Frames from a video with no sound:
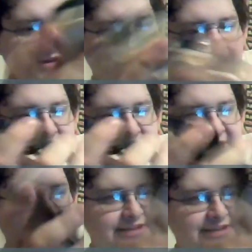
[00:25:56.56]
Very
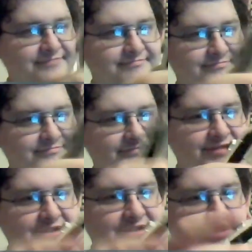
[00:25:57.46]
easy.
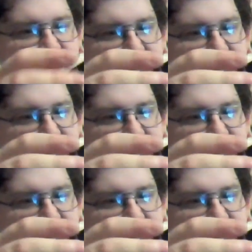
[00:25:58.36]
Very good.